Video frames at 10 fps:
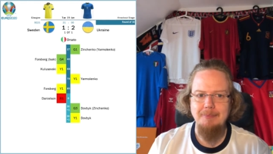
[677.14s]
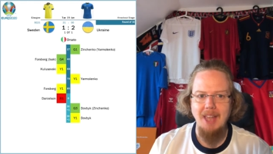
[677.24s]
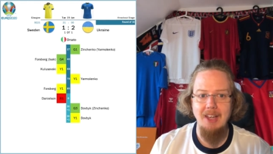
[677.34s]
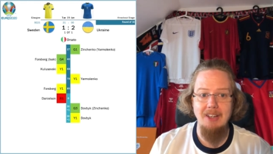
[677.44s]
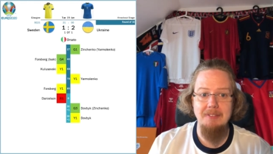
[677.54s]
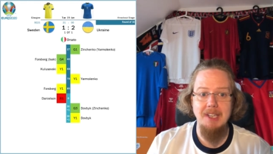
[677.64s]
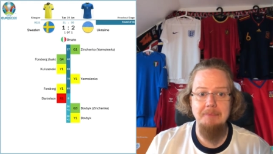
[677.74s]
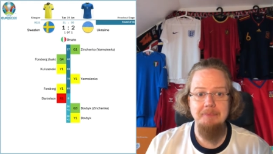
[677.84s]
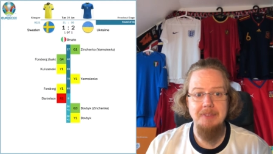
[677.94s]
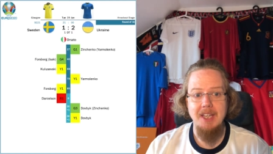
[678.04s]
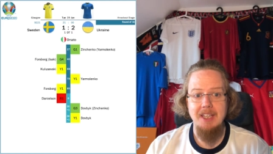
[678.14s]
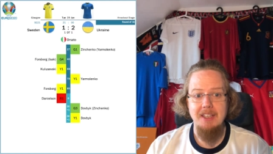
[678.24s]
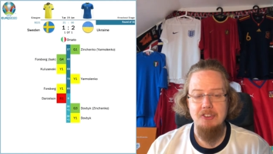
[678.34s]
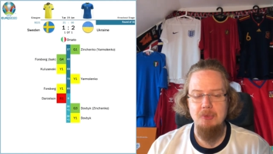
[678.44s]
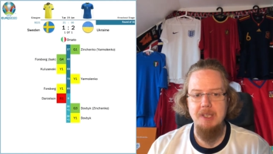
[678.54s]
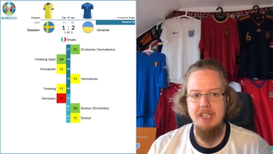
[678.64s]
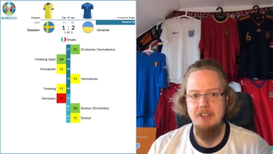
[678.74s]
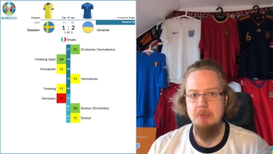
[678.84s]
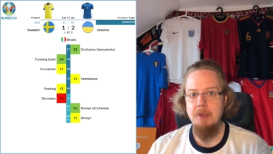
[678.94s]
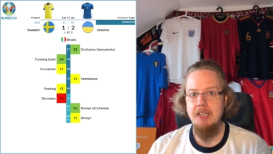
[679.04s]
However, Sweden
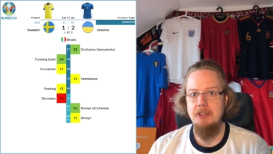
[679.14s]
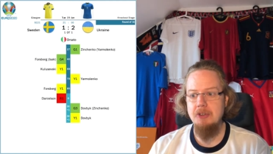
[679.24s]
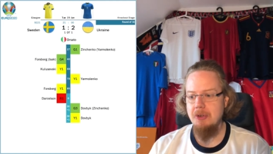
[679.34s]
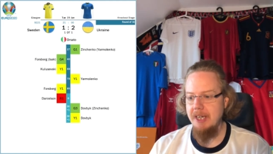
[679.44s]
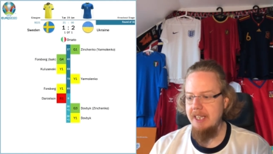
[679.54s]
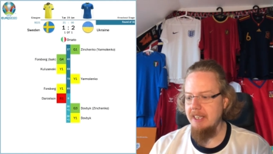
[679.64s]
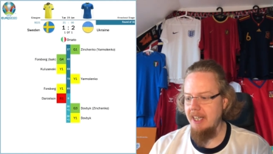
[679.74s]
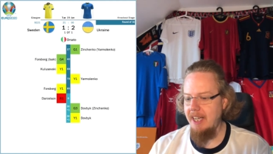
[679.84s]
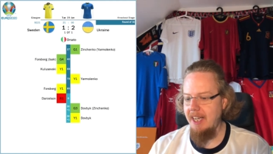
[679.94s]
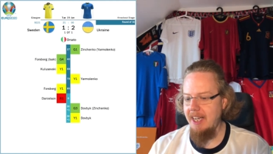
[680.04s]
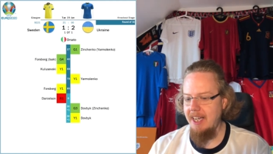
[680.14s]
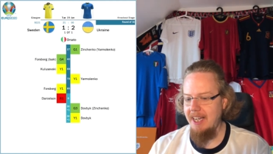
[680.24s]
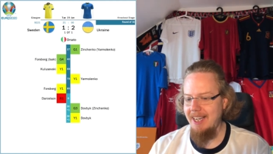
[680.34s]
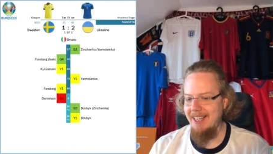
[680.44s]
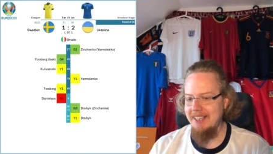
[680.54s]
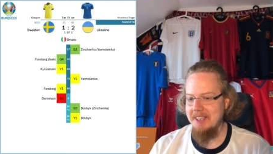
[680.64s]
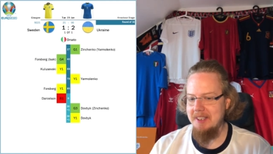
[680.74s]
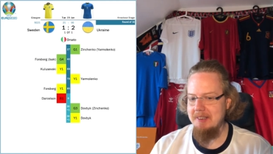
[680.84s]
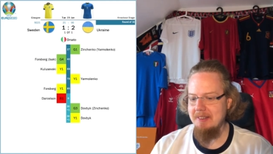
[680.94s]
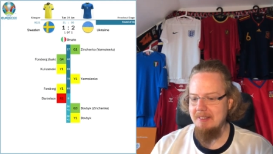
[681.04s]
had to play Ukraine
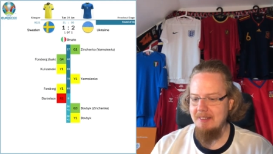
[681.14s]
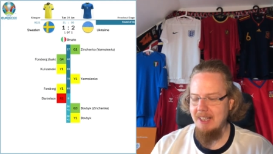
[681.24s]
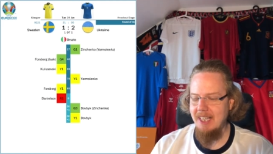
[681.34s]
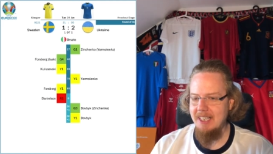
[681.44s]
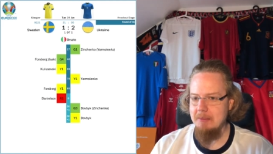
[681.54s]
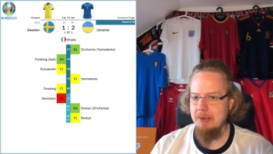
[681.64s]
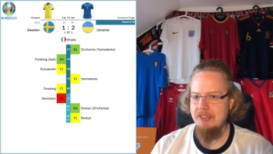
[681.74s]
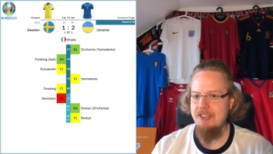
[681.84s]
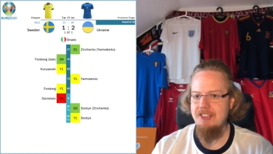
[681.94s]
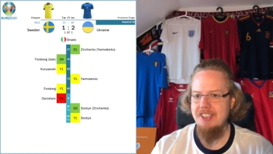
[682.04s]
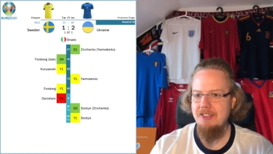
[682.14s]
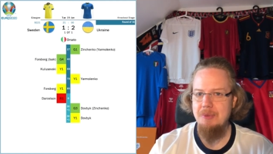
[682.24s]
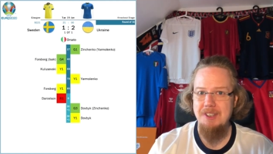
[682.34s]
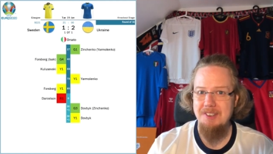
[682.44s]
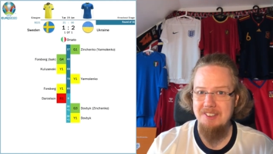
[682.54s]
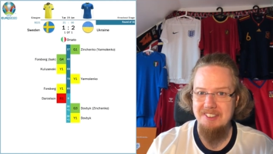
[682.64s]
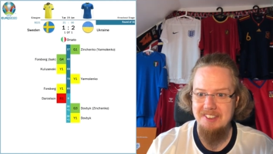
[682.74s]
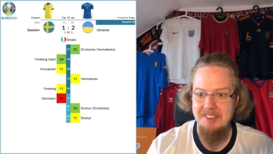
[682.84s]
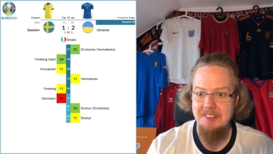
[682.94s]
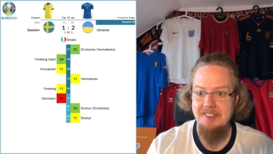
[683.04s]
and in a position that Sweden does,
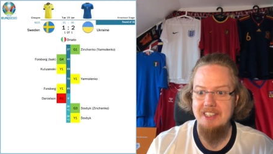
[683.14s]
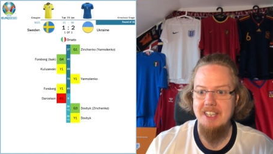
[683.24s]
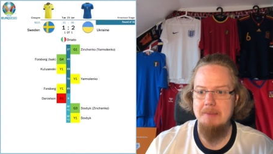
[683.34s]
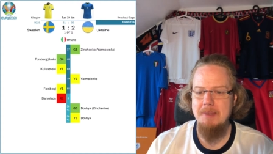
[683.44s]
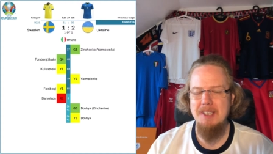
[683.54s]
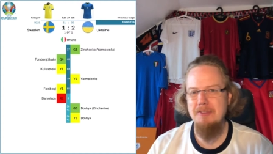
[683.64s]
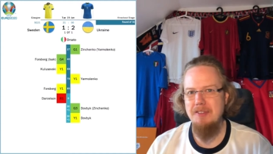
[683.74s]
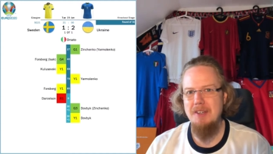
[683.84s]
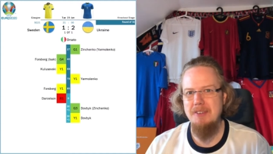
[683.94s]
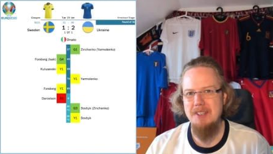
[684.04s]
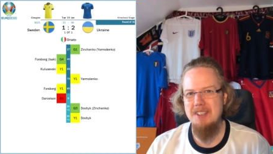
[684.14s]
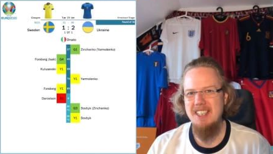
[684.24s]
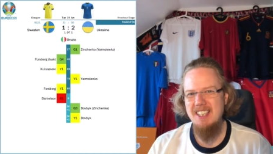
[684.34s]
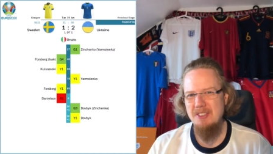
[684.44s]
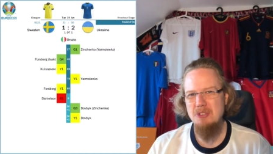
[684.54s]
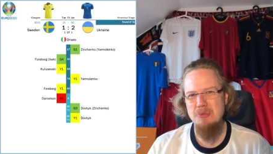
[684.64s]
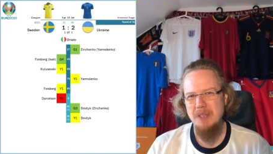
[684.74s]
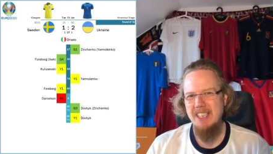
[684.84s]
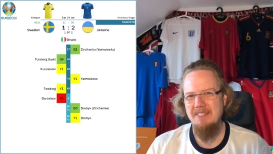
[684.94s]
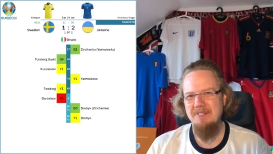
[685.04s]
not like, being the favorite, needing to
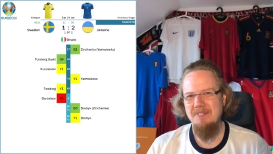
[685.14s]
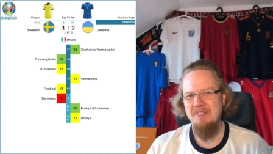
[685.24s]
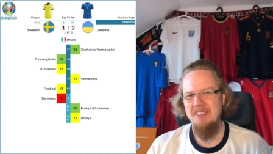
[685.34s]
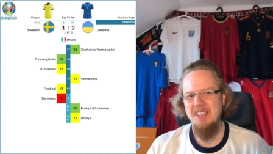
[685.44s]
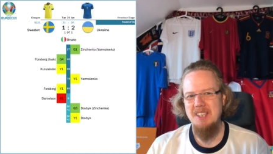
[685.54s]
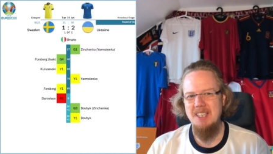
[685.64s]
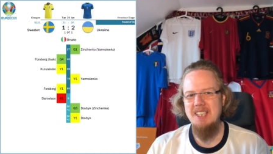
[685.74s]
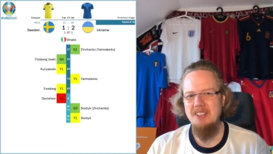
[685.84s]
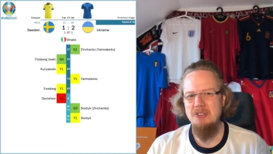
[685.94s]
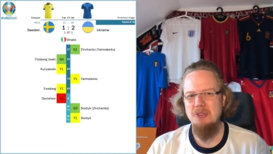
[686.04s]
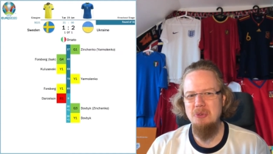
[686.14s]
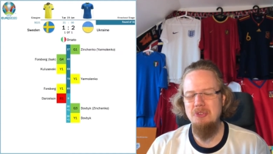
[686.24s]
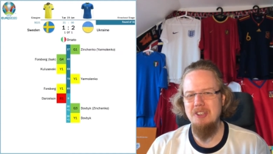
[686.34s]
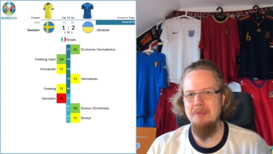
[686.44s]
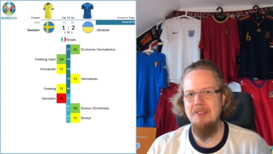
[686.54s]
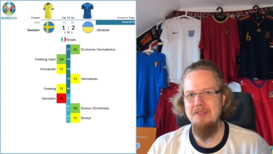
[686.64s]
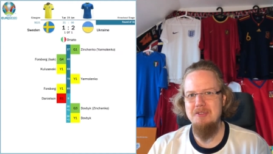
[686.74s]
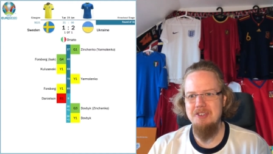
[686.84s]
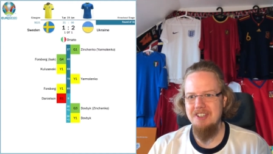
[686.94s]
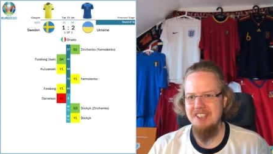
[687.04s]
win, needing to do something
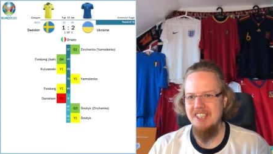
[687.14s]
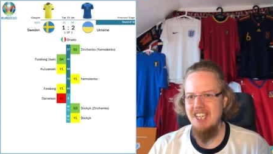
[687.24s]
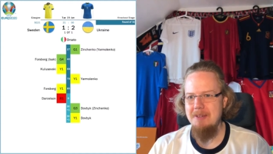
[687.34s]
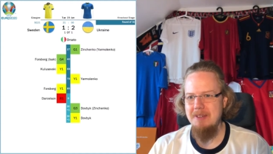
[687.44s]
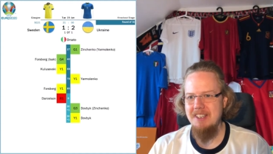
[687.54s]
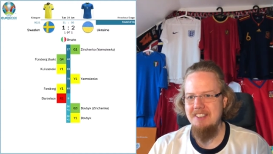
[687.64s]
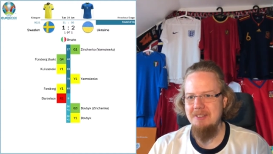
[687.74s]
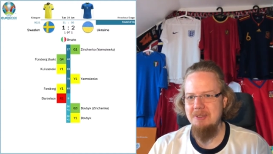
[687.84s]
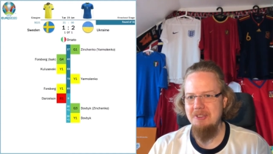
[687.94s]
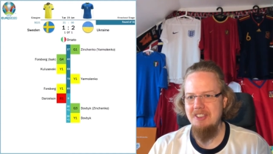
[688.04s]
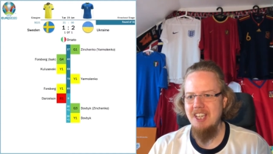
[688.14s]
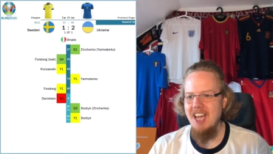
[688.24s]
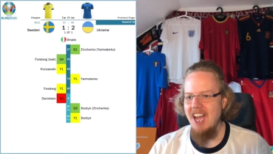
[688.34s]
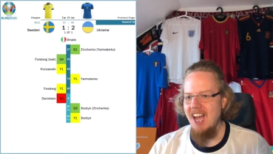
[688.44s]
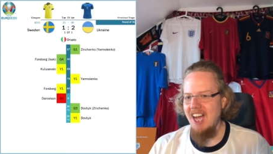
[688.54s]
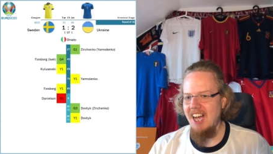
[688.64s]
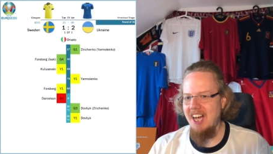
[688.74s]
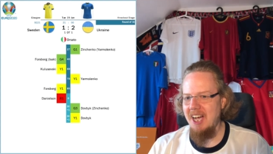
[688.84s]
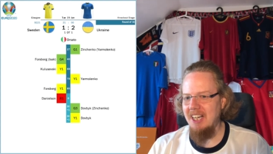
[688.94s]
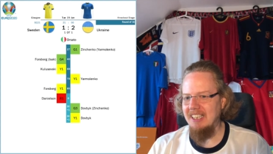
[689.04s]
for the game. And you could see
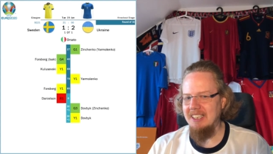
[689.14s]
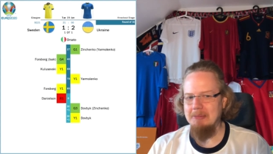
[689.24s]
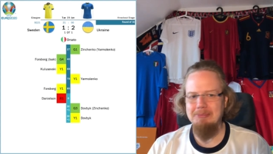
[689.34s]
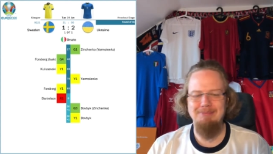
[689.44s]
uh,